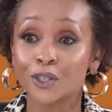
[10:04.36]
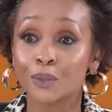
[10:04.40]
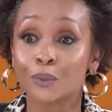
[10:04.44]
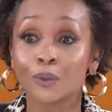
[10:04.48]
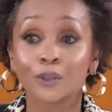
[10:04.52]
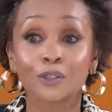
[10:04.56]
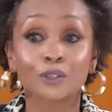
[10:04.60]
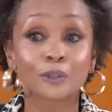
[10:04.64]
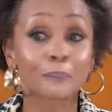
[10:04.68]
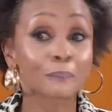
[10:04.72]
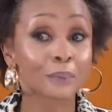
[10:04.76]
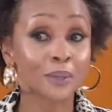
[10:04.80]
she
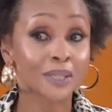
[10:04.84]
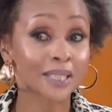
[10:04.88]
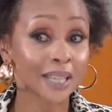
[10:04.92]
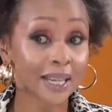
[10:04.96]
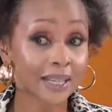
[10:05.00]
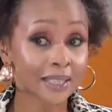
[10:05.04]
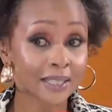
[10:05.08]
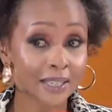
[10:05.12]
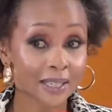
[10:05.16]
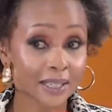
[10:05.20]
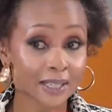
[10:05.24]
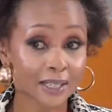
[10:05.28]
wants to
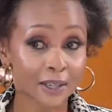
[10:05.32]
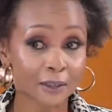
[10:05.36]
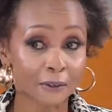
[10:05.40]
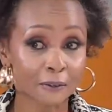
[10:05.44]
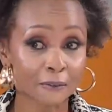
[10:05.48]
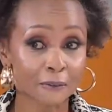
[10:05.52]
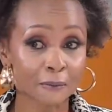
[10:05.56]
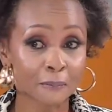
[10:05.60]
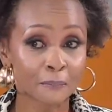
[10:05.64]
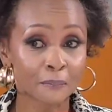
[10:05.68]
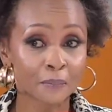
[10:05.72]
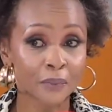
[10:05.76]
protect
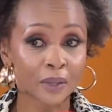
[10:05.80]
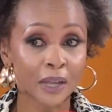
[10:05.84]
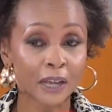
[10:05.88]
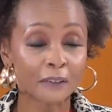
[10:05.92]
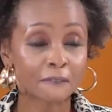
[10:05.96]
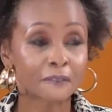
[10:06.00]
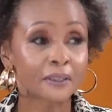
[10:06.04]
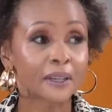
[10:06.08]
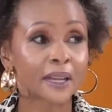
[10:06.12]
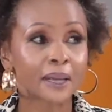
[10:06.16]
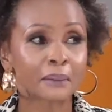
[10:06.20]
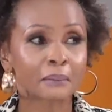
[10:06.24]
herself. I
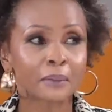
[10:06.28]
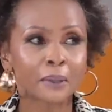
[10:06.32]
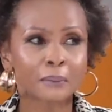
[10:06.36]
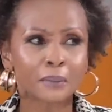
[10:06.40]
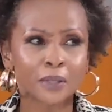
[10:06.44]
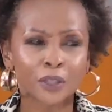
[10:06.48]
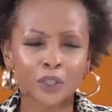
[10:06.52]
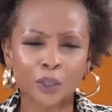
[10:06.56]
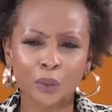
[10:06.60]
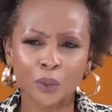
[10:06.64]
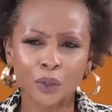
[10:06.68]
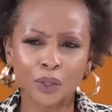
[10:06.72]
feel like
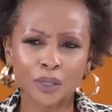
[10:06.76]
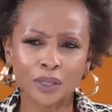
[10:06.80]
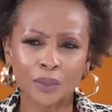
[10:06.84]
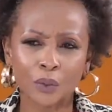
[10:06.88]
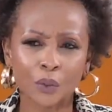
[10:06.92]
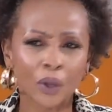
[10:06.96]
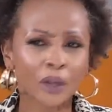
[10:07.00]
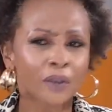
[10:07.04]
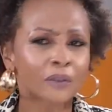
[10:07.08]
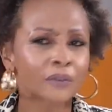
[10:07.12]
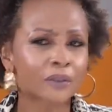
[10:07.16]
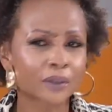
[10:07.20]
maybe she was
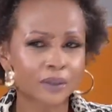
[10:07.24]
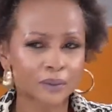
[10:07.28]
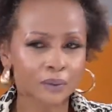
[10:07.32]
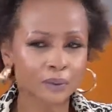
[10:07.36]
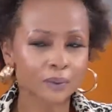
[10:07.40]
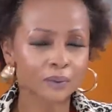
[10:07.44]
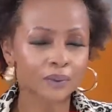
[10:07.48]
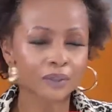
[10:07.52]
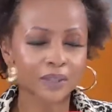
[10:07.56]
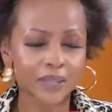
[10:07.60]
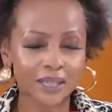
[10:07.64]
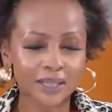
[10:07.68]
one of the th
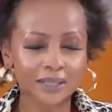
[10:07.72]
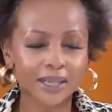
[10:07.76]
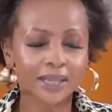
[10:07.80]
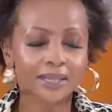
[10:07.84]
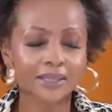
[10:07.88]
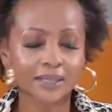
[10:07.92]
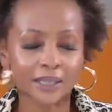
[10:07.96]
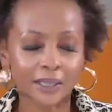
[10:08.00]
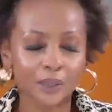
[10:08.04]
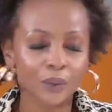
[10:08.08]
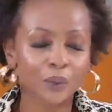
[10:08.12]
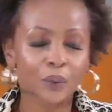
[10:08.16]
things I
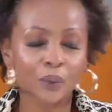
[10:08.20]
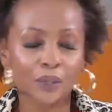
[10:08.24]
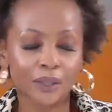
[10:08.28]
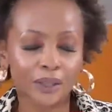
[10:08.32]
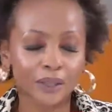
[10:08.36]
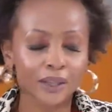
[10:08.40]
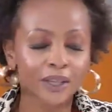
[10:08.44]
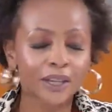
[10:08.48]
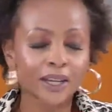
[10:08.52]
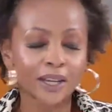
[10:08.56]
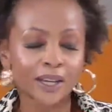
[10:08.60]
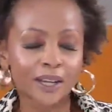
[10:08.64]
did
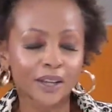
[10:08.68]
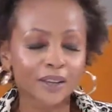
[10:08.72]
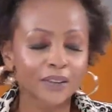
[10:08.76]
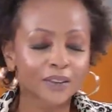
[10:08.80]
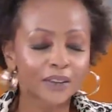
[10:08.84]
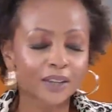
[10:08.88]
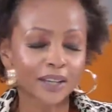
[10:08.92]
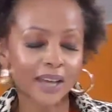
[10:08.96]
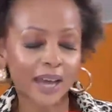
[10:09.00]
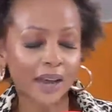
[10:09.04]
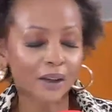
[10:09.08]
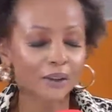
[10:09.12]
with
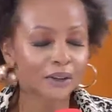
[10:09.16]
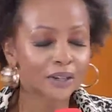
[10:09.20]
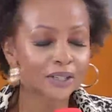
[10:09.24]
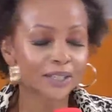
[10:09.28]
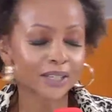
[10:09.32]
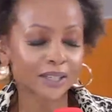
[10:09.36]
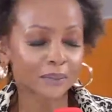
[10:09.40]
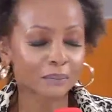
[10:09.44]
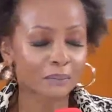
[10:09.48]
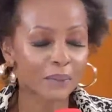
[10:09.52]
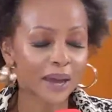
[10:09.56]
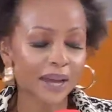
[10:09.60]
the
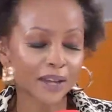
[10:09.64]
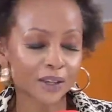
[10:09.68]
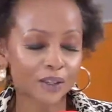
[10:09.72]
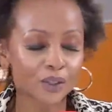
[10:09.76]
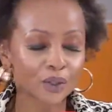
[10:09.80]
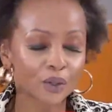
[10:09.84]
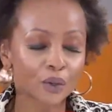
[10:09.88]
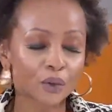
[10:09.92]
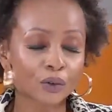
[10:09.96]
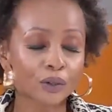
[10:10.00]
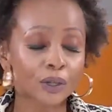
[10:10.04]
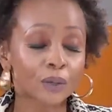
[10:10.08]
character
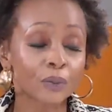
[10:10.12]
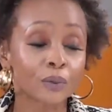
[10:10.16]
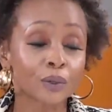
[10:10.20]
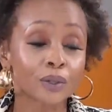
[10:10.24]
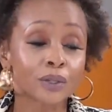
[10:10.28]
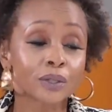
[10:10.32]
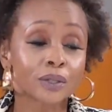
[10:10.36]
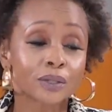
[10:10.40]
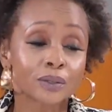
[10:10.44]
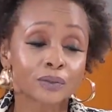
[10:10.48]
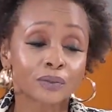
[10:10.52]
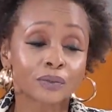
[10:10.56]
backstory
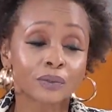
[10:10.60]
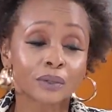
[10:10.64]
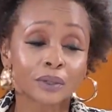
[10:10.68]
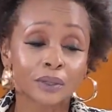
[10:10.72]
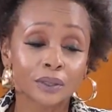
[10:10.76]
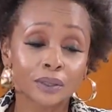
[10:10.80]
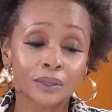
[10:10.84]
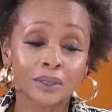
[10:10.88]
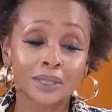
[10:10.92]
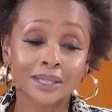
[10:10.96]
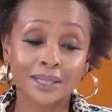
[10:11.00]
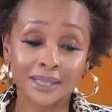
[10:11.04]
was
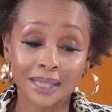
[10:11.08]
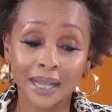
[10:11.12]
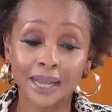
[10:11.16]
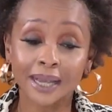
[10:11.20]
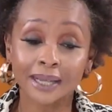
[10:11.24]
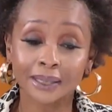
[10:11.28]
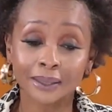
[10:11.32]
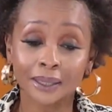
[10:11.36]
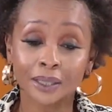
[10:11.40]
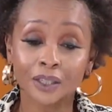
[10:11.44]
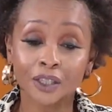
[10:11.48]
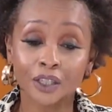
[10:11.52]

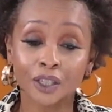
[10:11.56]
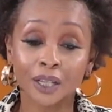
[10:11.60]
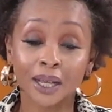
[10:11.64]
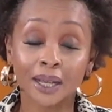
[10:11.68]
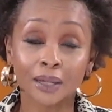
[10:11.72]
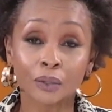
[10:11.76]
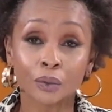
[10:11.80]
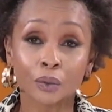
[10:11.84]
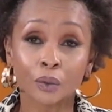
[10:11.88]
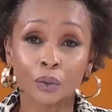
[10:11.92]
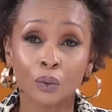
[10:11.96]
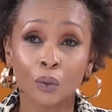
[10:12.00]
decide that she
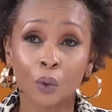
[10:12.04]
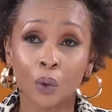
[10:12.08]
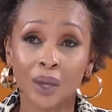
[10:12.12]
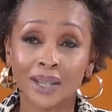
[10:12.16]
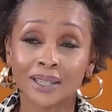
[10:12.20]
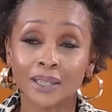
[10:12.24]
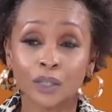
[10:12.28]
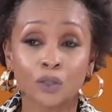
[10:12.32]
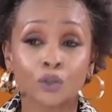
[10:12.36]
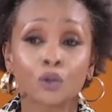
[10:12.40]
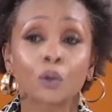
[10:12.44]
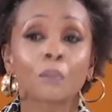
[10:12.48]
had
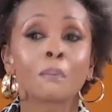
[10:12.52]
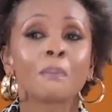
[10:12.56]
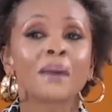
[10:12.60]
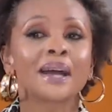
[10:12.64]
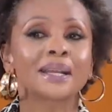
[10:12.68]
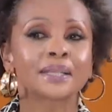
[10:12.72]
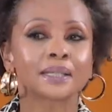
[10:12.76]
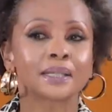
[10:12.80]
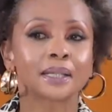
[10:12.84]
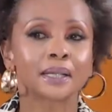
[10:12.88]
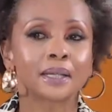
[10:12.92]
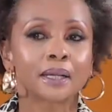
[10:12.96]
quite a
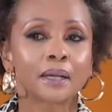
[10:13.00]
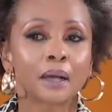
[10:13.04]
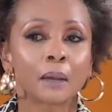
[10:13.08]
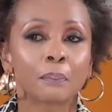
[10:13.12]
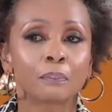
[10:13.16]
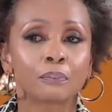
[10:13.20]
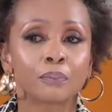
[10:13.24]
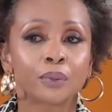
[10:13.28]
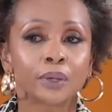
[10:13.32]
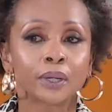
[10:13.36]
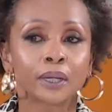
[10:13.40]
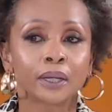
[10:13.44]
traumatic
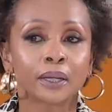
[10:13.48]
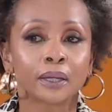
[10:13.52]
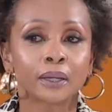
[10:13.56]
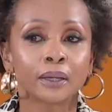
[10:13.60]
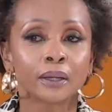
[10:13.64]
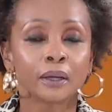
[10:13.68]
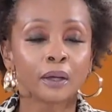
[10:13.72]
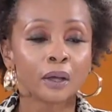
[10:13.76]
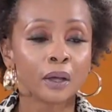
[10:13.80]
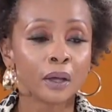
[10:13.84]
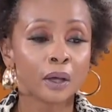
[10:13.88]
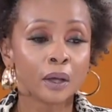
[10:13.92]
upbringing.
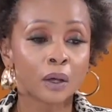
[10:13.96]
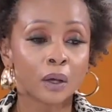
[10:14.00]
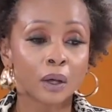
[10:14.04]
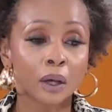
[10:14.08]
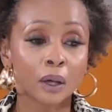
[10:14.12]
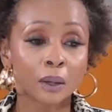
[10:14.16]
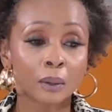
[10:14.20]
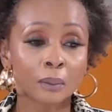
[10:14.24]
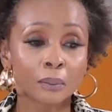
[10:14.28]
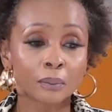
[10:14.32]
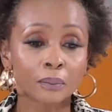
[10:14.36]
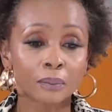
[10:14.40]
Mm.
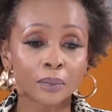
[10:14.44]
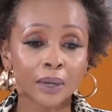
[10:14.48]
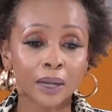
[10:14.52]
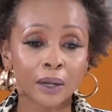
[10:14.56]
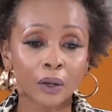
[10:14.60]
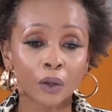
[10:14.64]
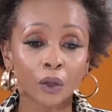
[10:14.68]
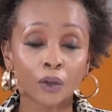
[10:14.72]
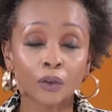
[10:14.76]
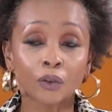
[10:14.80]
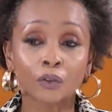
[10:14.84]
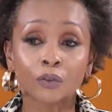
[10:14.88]
Um, a
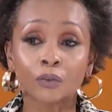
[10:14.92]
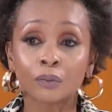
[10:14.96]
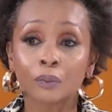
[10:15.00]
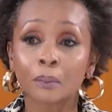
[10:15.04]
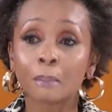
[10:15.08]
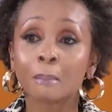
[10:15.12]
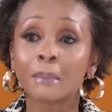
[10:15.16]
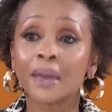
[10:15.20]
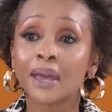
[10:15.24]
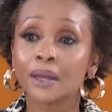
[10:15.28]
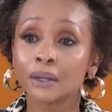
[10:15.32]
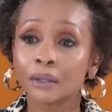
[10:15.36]
lot of
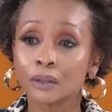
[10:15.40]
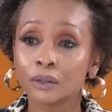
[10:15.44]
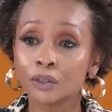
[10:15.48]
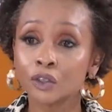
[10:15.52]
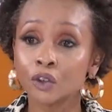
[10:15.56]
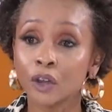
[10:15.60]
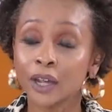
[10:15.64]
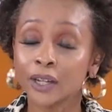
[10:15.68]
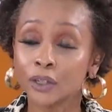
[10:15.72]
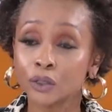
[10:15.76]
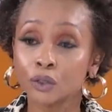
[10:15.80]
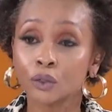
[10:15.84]
men
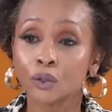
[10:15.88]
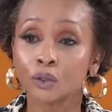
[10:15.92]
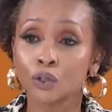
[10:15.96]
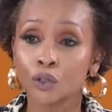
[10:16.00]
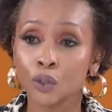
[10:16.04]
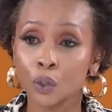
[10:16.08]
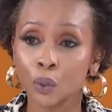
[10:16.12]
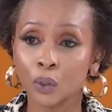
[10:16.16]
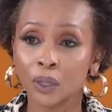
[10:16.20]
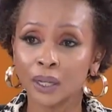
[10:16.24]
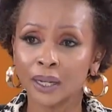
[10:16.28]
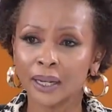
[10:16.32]
trying to
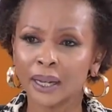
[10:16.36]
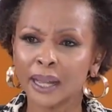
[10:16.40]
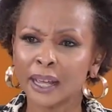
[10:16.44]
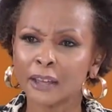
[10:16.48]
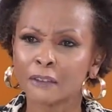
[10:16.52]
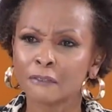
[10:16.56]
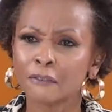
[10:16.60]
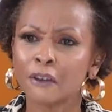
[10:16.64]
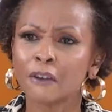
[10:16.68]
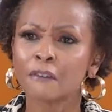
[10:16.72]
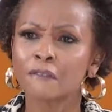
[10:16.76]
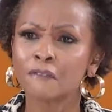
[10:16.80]
control her
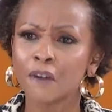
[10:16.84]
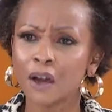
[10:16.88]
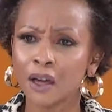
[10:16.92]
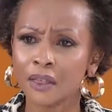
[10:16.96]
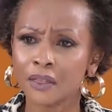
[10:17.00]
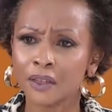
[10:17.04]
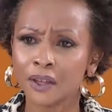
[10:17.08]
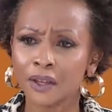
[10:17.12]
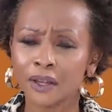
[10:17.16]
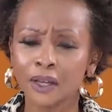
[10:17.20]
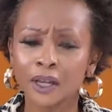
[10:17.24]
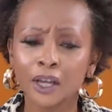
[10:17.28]
life. Her
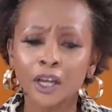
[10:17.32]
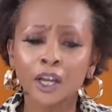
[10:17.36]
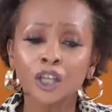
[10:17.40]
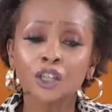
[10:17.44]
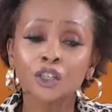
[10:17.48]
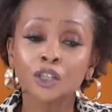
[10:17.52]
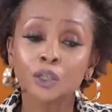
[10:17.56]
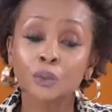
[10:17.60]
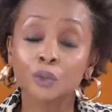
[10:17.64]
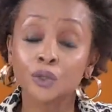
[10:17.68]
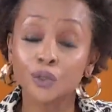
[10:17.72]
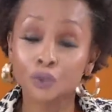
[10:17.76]
father,
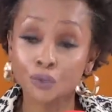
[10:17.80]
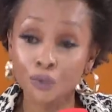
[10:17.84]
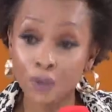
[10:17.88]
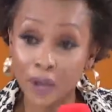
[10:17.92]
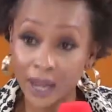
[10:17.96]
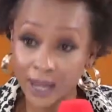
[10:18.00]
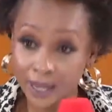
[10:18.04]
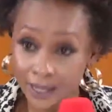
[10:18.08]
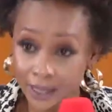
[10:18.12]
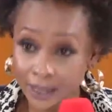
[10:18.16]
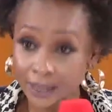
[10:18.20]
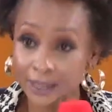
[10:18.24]
she was
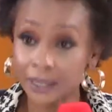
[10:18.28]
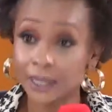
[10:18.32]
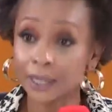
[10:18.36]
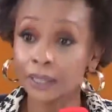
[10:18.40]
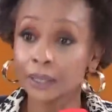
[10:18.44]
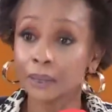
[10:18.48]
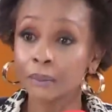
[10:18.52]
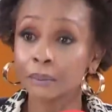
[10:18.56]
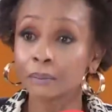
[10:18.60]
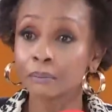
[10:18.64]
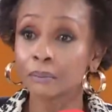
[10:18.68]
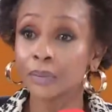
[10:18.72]
raised in
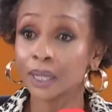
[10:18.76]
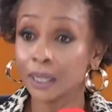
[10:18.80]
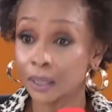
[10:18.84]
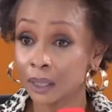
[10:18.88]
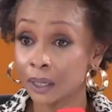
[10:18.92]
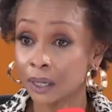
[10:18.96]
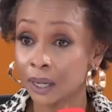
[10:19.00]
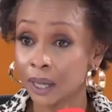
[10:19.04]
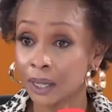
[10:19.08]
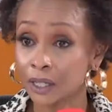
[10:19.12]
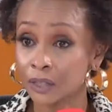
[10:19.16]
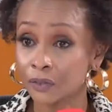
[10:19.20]
a middle
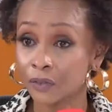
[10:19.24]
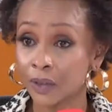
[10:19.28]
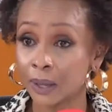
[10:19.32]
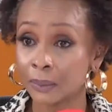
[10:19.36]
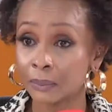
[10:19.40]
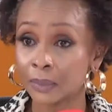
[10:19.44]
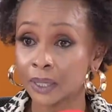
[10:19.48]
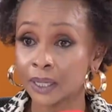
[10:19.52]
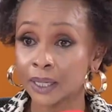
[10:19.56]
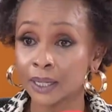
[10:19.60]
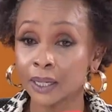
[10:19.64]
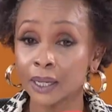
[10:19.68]
class
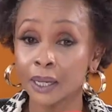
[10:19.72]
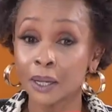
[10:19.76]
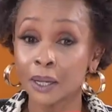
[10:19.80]
family,